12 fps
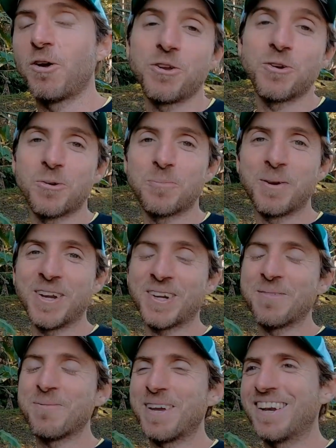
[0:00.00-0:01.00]
not European
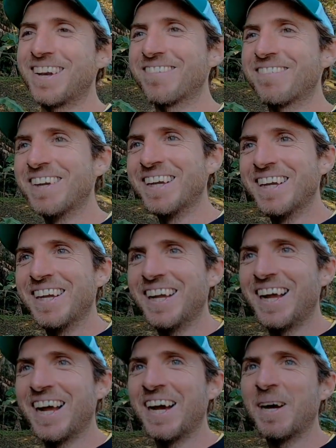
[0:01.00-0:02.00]
competitive,
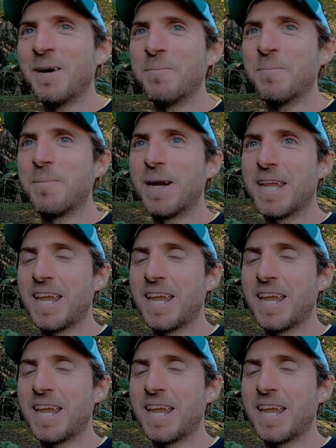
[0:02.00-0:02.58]
but